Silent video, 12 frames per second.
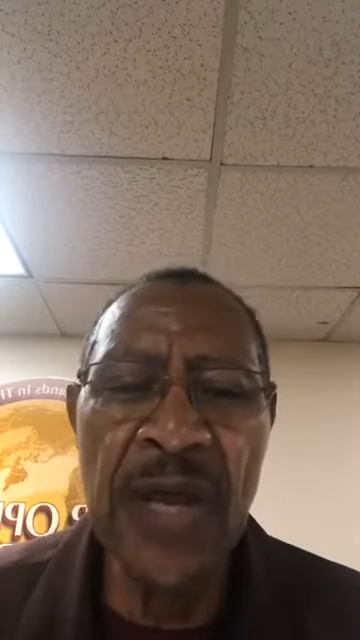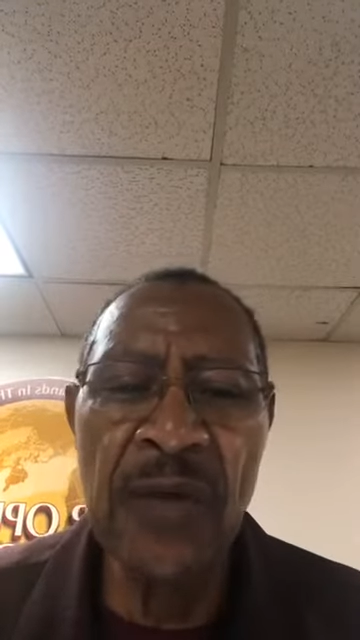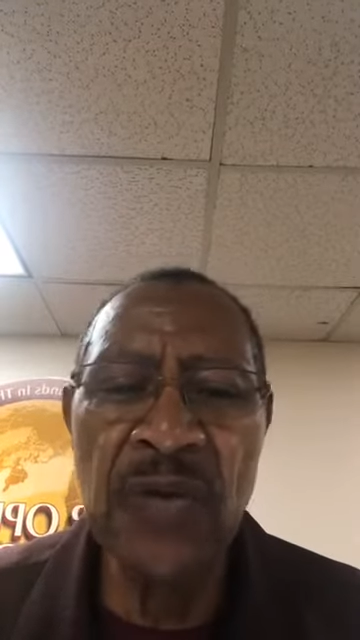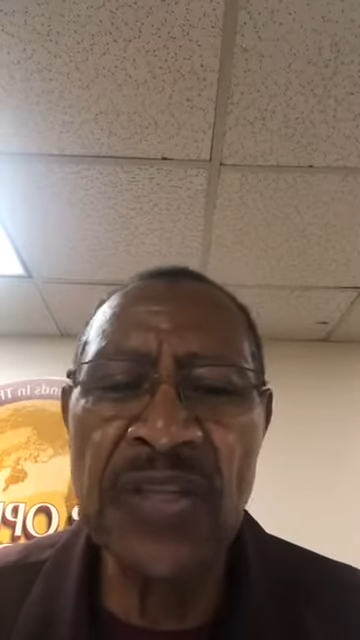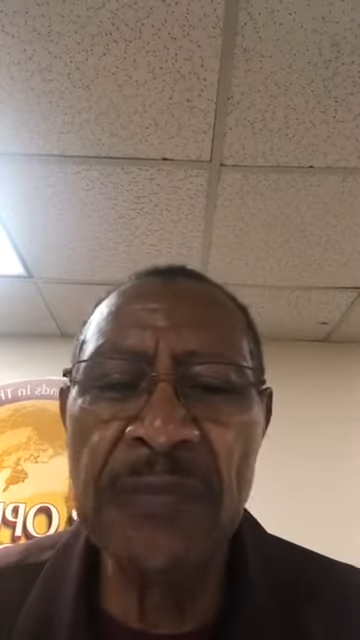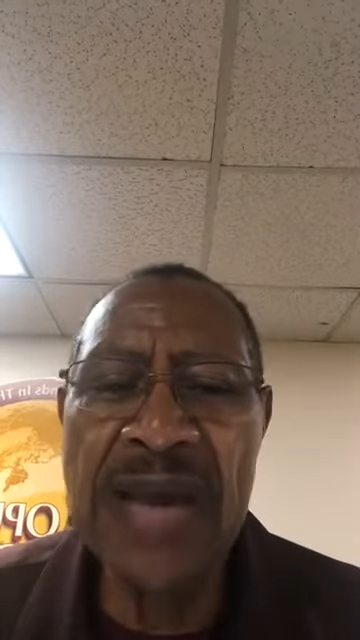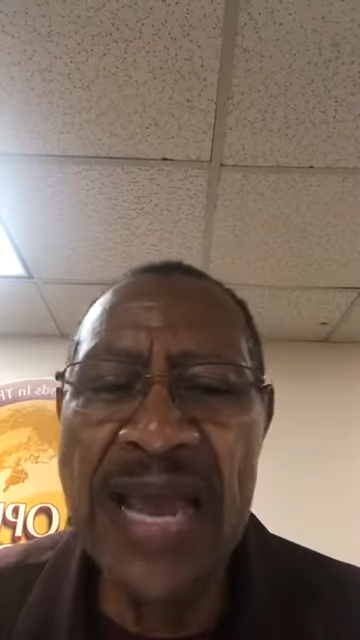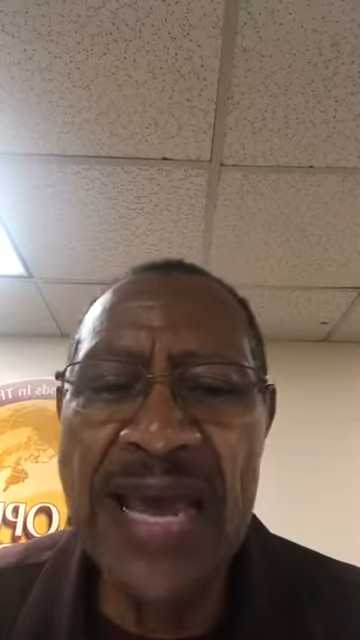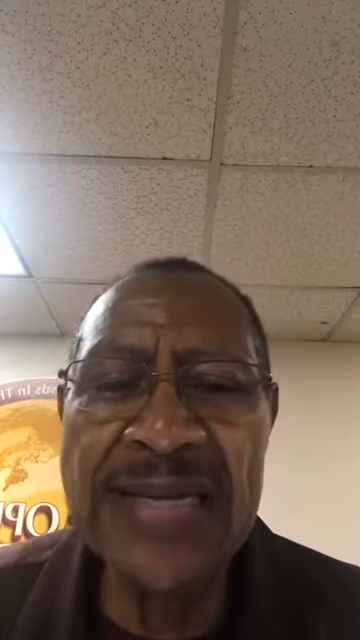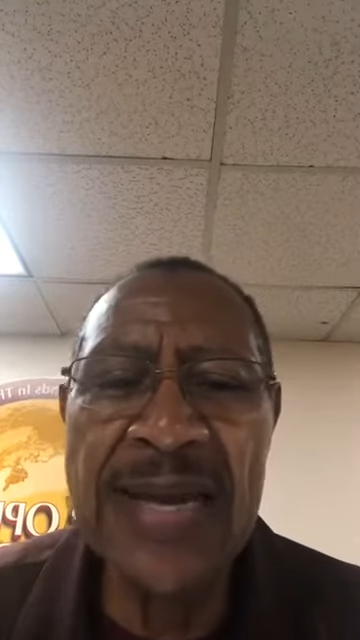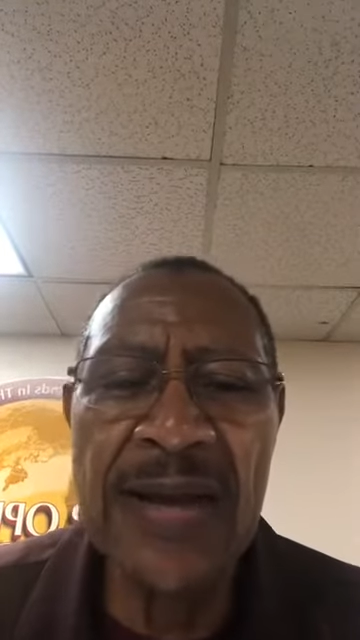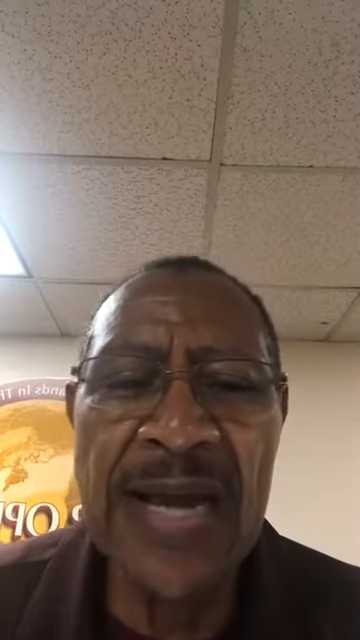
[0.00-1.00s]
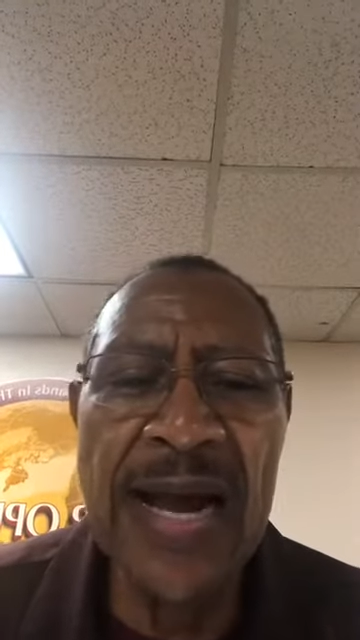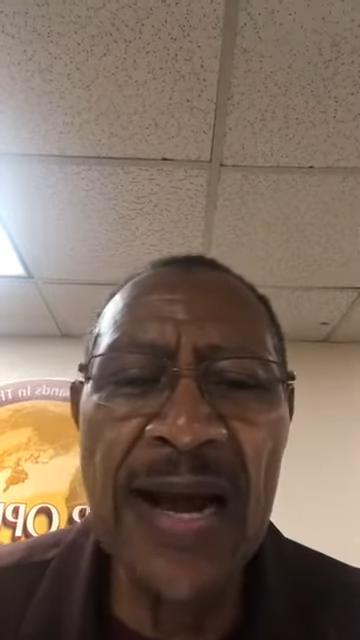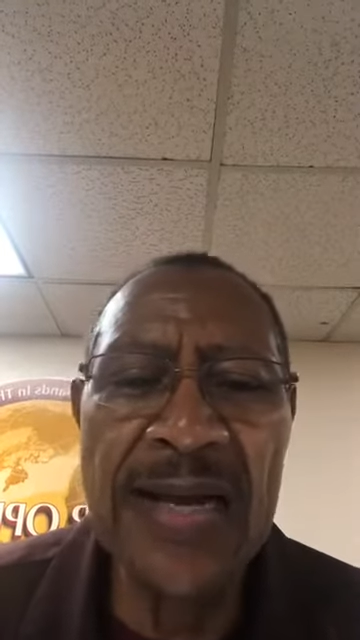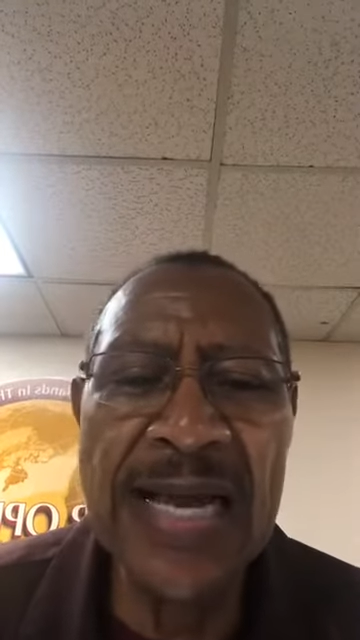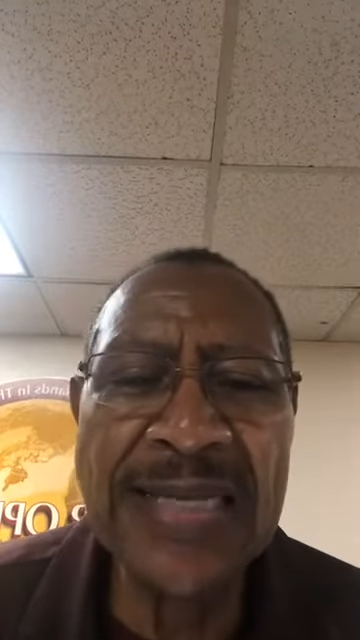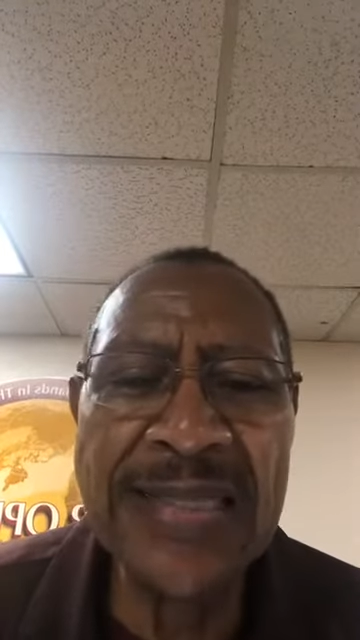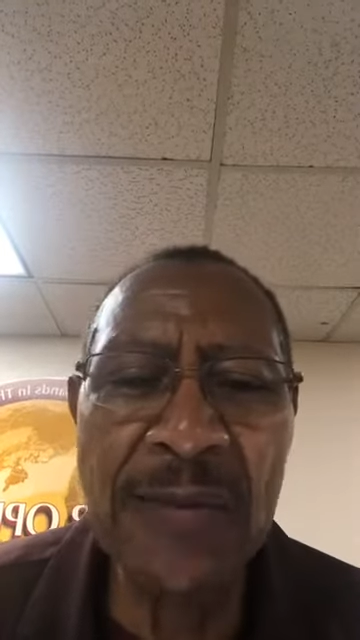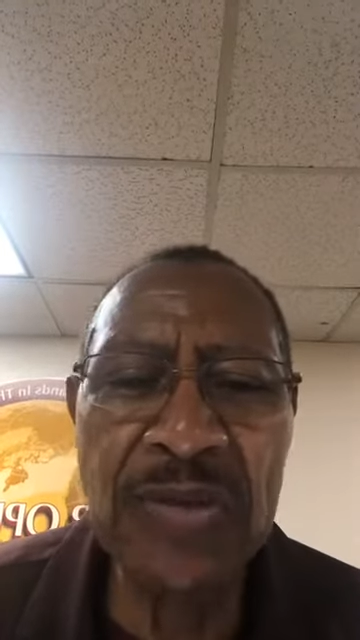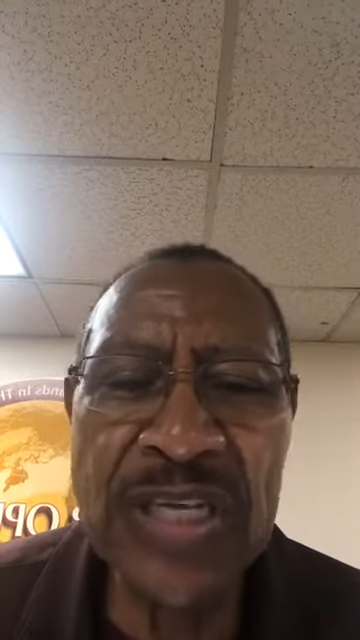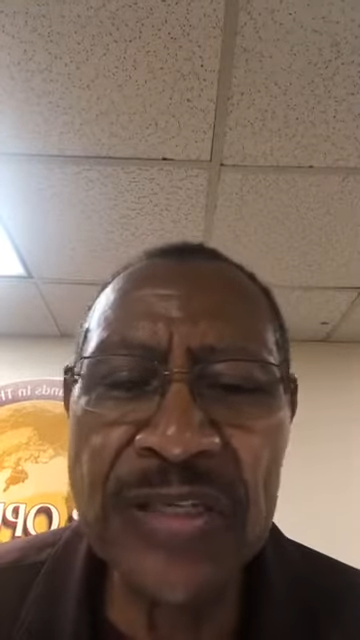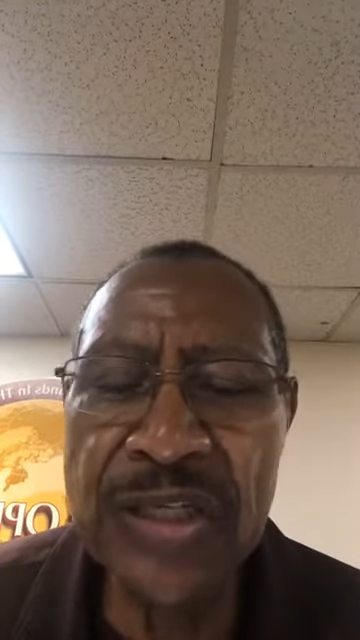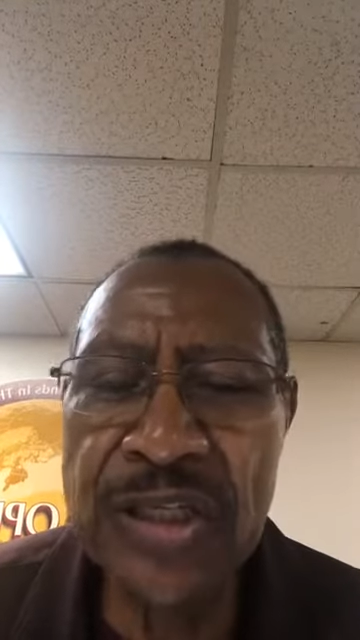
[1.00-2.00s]
with the man that
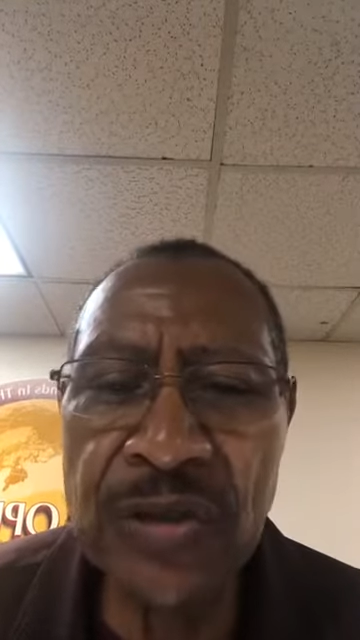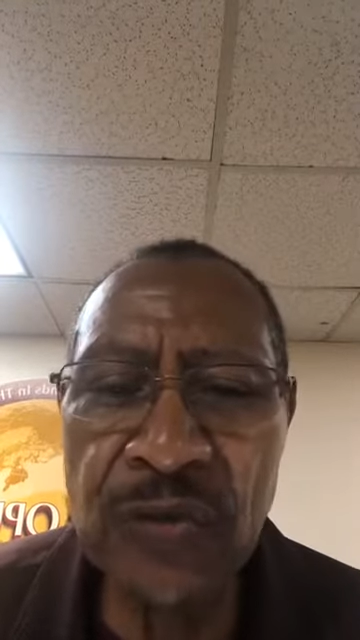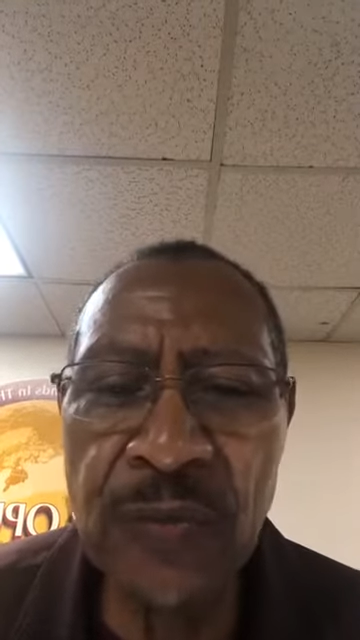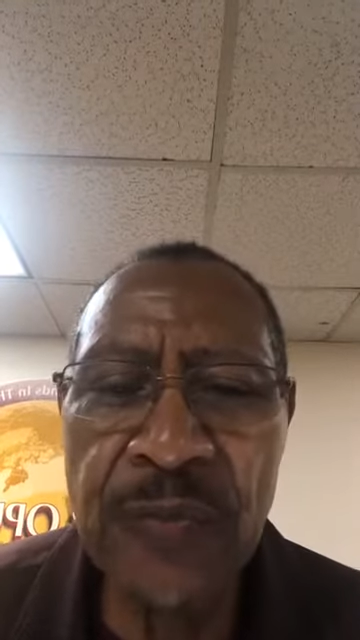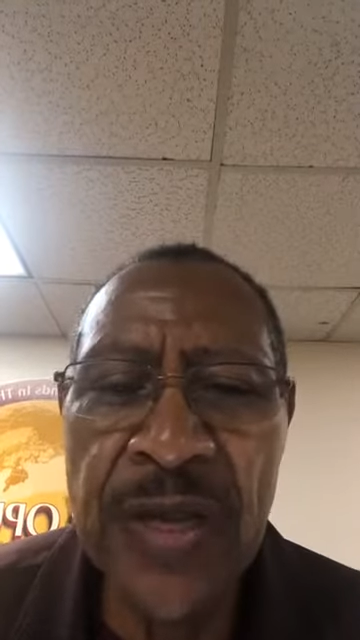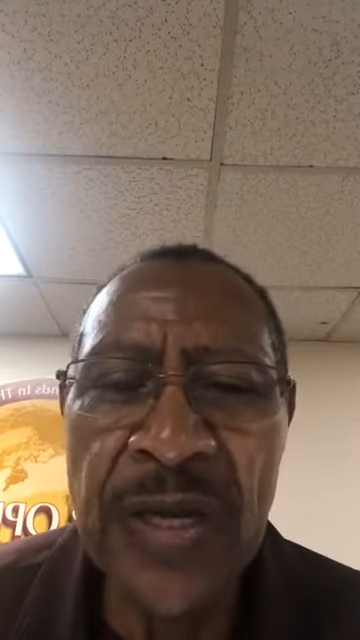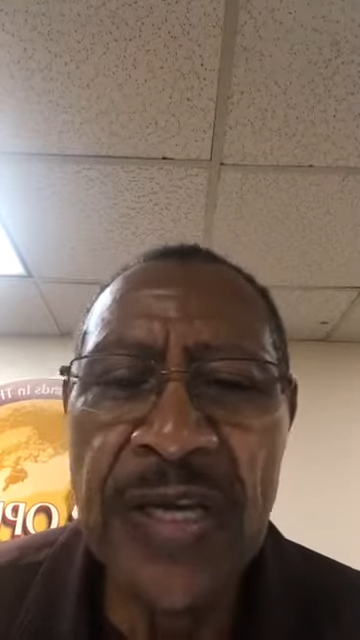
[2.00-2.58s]
was in the tomb.